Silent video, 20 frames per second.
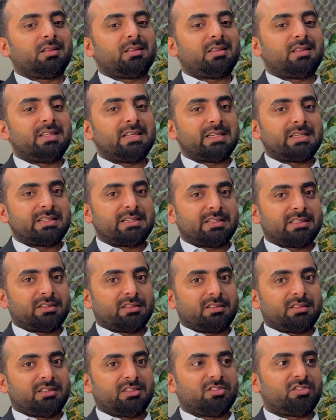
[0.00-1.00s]
their
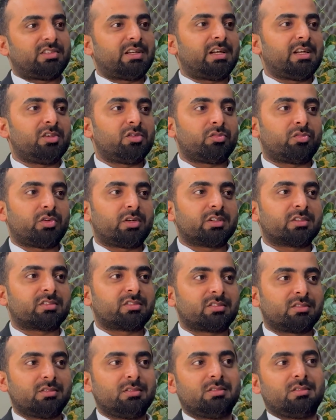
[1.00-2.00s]
design
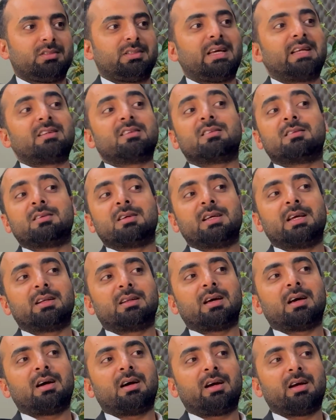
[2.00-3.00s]
works good at
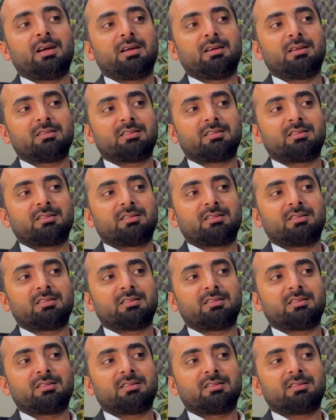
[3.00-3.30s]
a